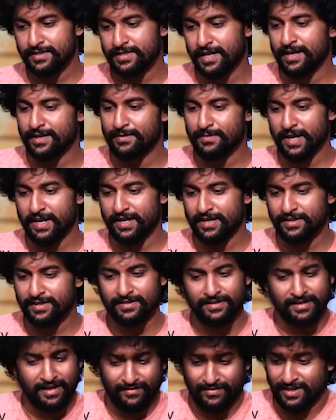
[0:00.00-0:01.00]
Is Nani
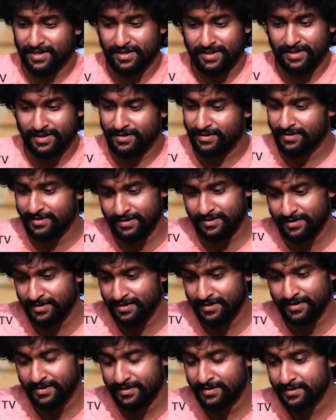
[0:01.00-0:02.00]
married? Definitely.
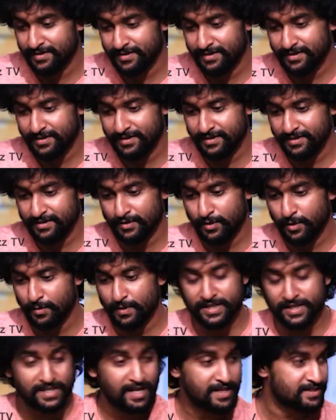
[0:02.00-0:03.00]
Uh, oh,
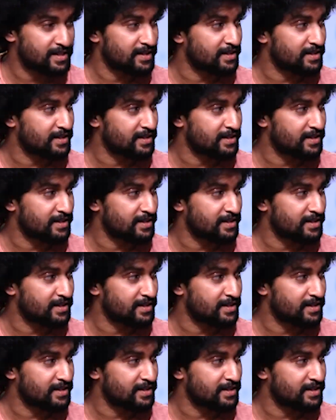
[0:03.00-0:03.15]
nobody's yeah.